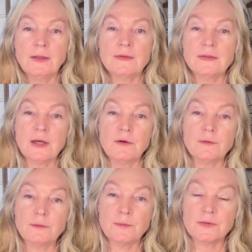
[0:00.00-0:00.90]

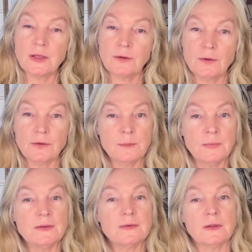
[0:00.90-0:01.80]
self center, the
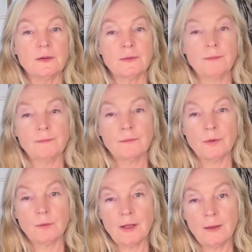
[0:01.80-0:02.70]
me center.
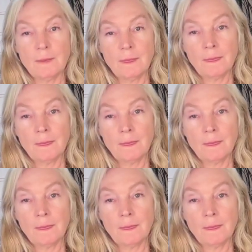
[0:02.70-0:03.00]
All right.